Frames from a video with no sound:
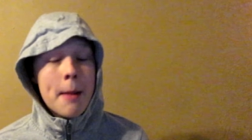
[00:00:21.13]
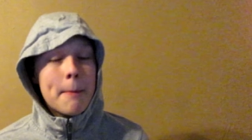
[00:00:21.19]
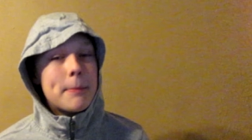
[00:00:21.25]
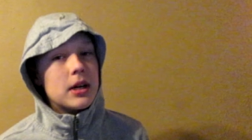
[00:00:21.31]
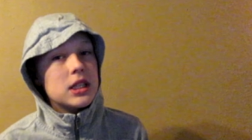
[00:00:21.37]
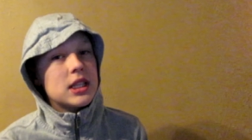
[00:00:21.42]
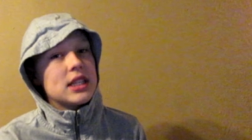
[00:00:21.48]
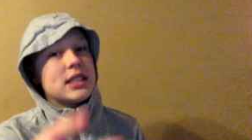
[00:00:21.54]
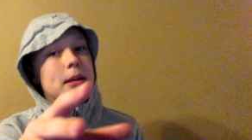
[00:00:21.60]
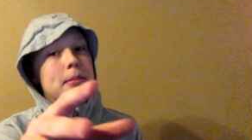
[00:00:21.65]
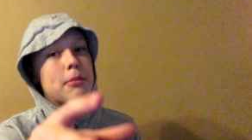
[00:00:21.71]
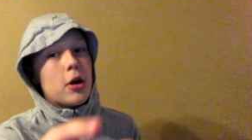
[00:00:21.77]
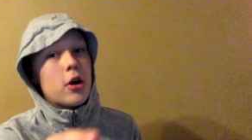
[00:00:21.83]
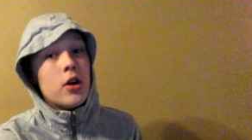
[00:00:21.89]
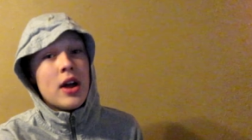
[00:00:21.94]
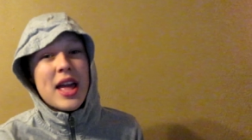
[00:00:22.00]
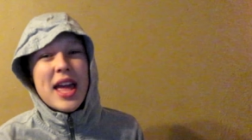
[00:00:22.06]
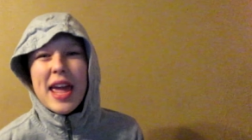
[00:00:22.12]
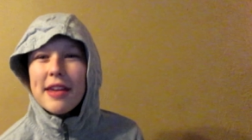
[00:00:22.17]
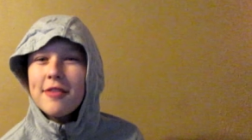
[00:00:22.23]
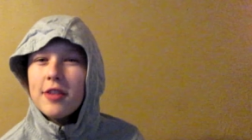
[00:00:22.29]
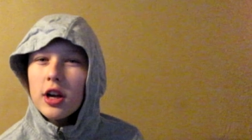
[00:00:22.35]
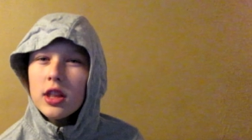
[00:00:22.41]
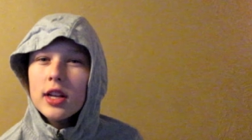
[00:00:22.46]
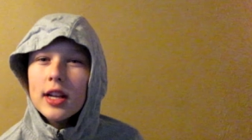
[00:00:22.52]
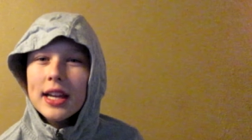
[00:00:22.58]
But listen, bro, if
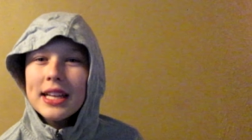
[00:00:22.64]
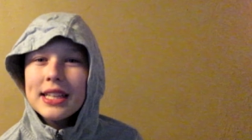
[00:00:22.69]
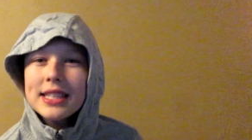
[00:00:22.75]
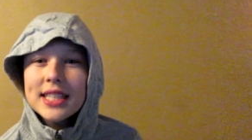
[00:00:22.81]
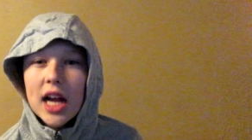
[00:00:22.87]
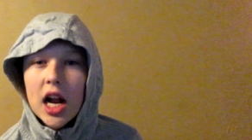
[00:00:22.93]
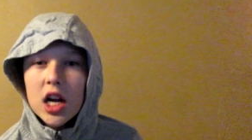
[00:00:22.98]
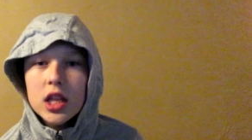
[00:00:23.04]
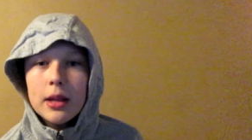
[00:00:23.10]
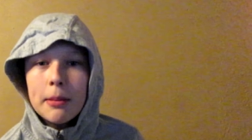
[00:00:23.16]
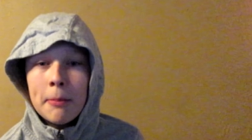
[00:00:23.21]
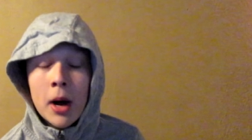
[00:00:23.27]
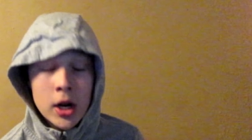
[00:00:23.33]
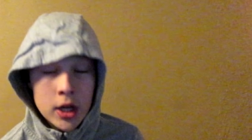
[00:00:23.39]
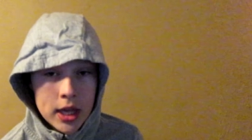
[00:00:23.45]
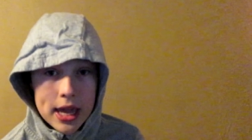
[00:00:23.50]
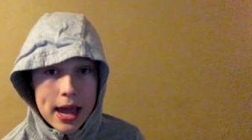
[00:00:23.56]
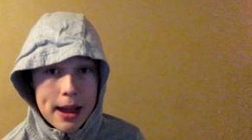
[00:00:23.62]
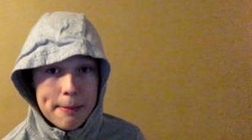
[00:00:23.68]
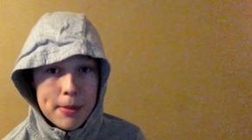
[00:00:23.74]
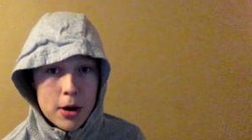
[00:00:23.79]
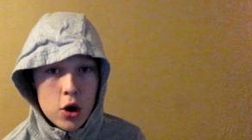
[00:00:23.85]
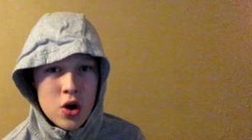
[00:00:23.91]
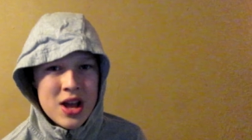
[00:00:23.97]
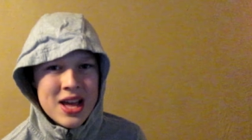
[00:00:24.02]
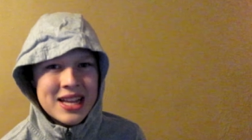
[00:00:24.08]
y'all are getting tired of the monkey app,
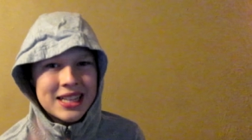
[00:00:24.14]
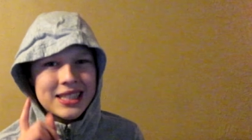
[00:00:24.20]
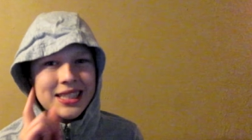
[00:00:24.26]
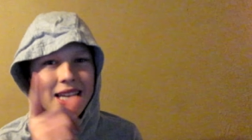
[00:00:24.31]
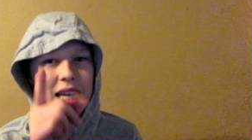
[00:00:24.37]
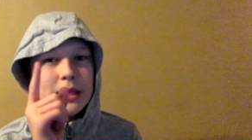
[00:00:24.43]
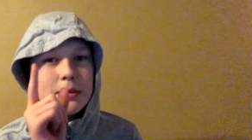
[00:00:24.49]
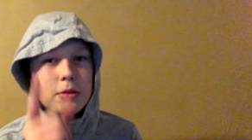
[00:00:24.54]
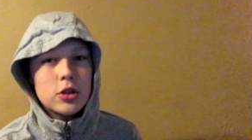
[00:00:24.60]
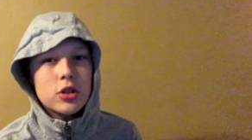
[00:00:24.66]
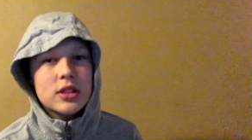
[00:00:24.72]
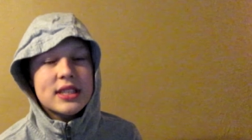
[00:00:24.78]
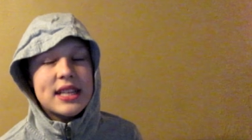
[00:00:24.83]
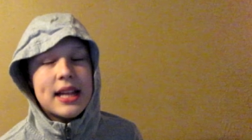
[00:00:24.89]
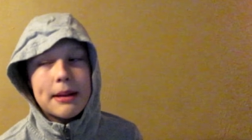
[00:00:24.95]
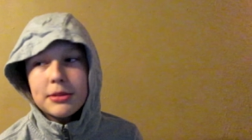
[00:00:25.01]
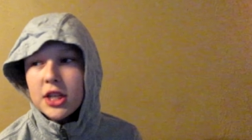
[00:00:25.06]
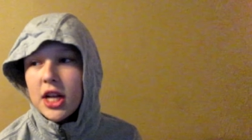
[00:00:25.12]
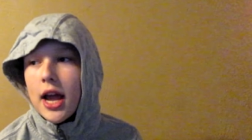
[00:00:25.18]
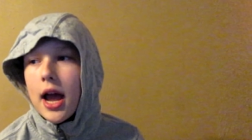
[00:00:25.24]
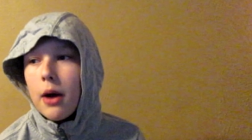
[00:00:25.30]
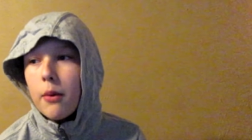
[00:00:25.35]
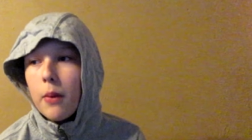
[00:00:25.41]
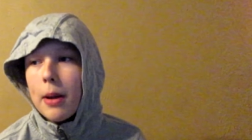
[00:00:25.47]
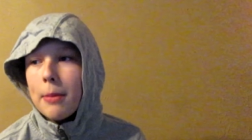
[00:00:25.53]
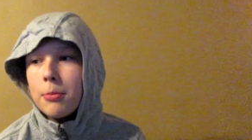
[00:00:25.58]
bro, text me on Snapchat
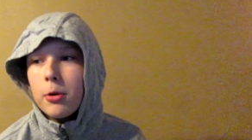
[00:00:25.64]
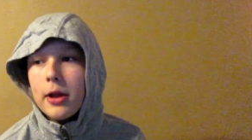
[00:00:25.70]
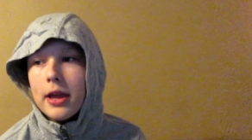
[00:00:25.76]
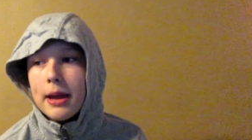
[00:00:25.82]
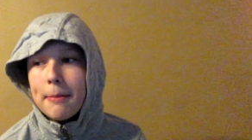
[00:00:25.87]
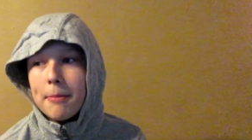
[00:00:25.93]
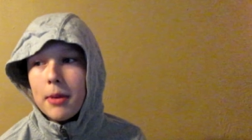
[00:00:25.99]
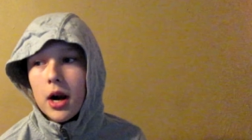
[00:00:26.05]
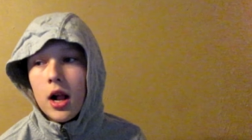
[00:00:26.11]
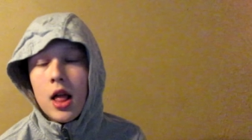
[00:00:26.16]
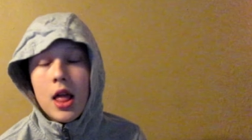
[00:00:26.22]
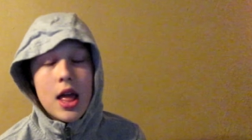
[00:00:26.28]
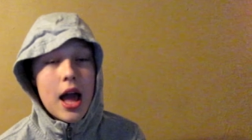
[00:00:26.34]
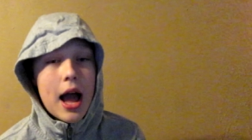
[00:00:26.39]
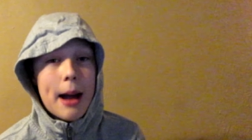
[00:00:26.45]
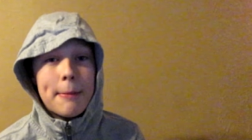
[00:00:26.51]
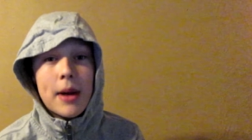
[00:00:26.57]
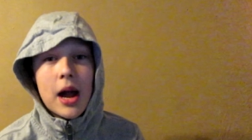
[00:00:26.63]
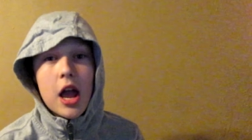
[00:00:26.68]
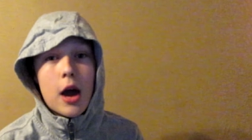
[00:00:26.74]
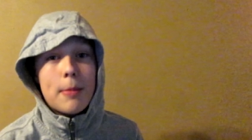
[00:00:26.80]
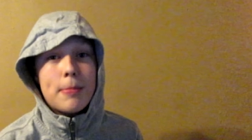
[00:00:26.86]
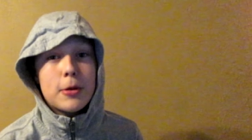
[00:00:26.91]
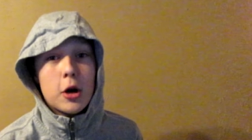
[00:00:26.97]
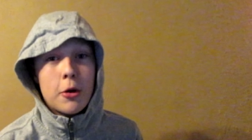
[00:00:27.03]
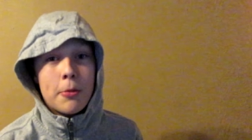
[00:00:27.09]
at WhiteBoyEm, bro. I might
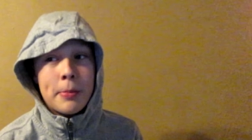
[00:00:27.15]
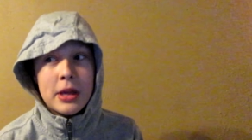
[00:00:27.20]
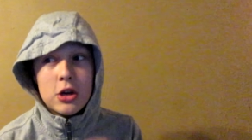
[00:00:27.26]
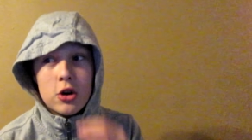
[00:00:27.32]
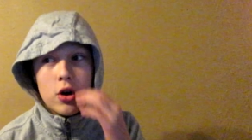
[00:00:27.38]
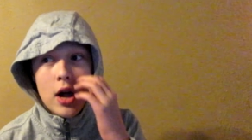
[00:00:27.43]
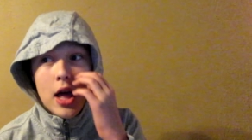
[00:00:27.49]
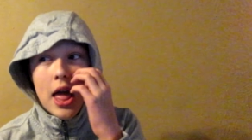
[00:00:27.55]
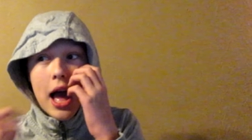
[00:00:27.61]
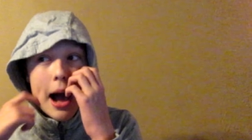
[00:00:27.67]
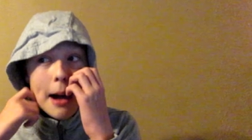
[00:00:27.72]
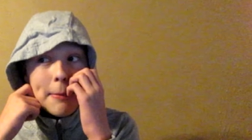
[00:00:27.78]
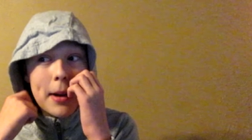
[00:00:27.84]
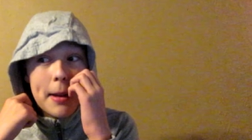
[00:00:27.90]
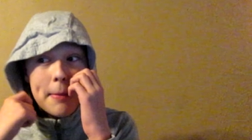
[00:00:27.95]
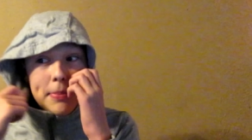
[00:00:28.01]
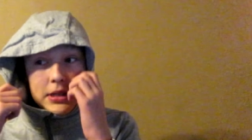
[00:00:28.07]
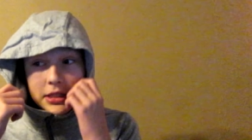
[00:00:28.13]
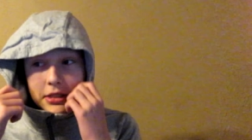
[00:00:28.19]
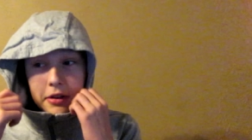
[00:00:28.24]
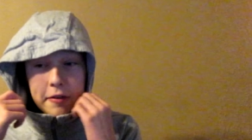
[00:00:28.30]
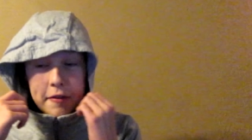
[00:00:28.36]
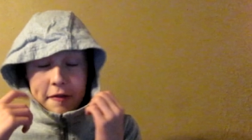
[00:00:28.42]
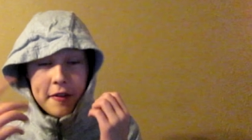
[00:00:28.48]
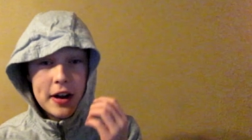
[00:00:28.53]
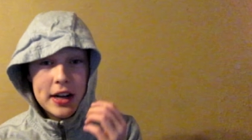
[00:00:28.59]
hop on Omegle. I might put some
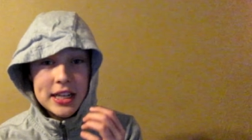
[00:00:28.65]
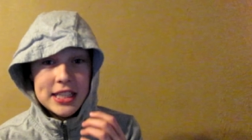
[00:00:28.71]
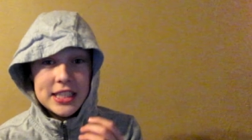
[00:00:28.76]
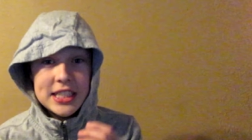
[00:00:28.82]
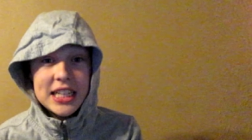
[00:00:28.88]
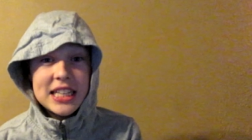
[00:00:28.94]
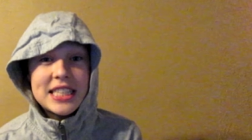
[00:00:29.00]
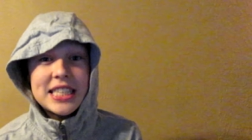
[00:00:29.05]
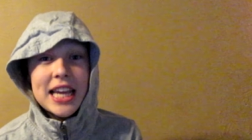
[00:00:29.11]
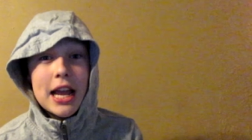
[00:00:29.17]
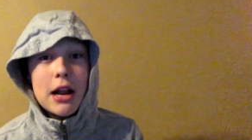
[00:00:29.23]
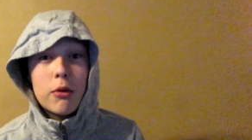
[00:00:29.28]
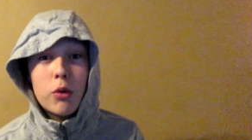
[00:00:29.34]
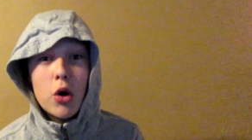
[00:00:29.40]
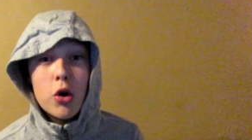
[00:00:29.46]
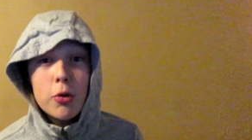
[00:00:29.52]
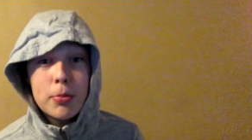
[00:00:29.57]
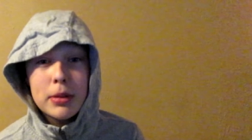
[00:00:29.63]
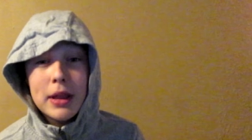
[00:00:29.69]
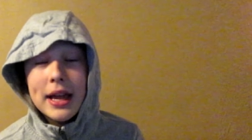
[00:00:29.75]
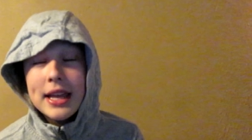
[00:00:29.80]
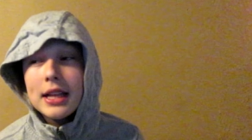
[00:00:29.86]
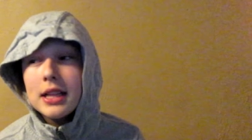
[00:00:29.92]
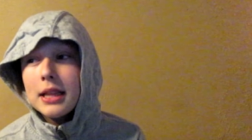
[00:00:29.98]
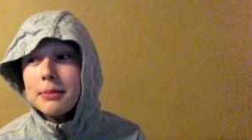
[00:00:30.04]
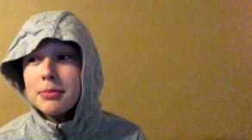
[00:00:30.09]
funny GTA
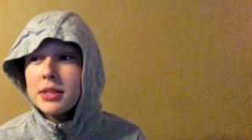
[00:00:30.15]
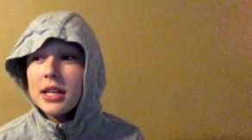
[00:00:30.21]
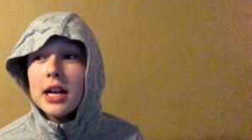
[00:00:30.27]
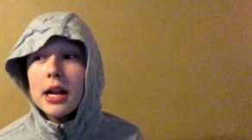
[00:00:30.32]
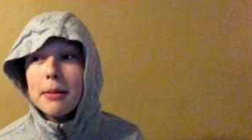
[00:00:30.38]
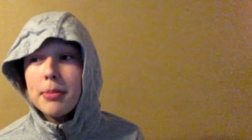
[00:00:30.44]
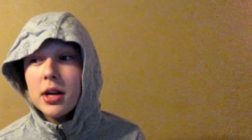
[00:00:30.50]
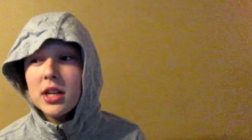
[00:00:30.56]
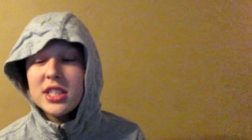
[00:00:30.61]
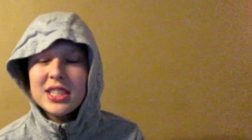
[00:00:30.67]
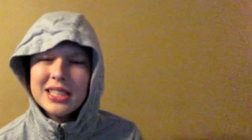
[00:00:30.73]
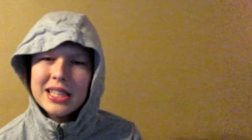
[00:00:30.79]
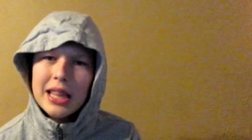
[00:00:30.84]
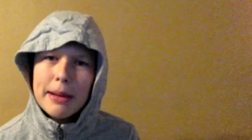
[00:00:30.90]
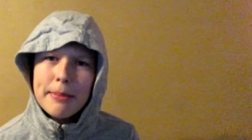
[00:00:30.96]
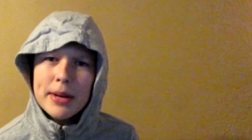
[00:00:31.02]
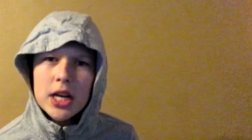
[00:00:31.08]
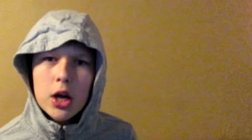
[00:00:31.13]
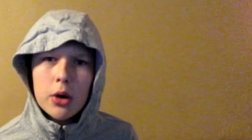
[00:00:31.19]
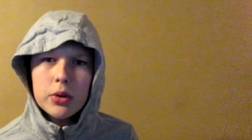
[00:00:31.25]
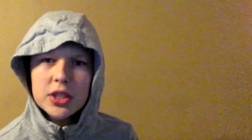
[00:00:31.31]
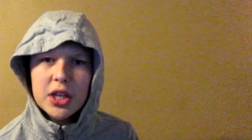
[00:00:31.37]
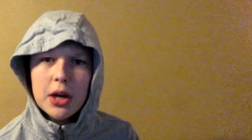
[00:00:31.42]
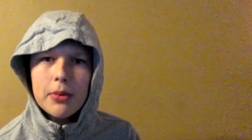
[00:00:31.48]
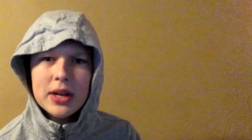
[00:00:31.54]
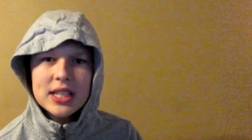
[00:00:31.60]
roleplay clips in there, bro. Just let me know
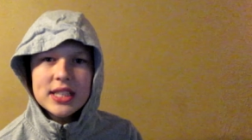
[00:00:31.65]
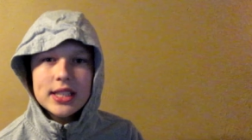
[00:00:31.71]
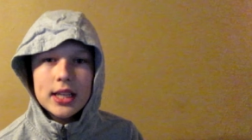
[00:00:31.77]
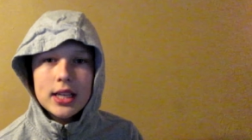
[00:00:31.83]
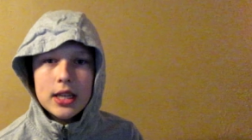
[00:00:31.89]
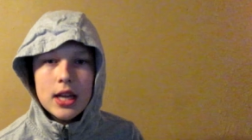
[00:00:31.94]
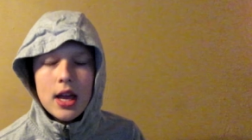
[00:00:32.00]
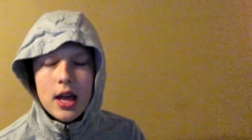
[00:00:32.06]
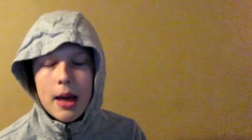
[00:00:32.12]
what y'all want to see.